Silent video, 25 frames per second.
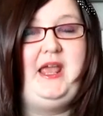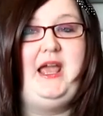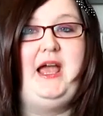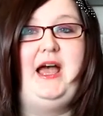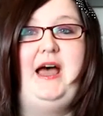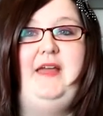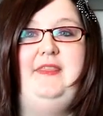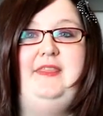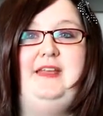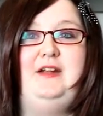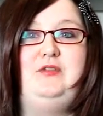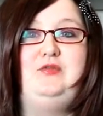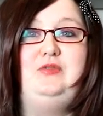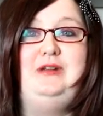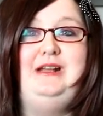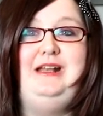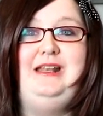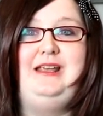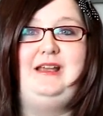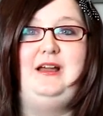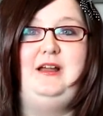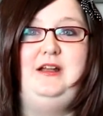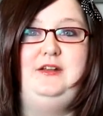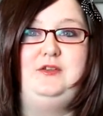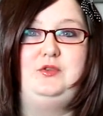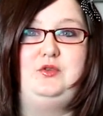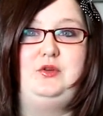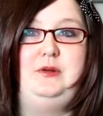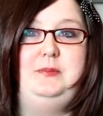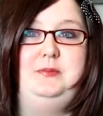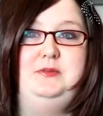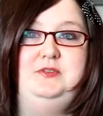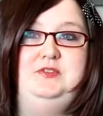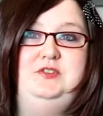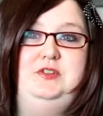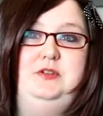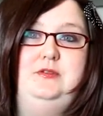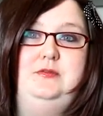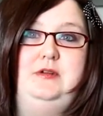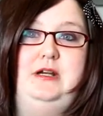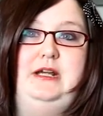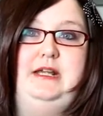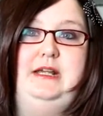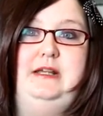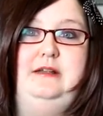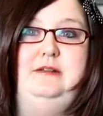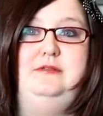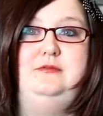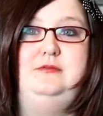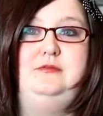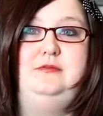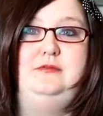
and that really kind of cripples you right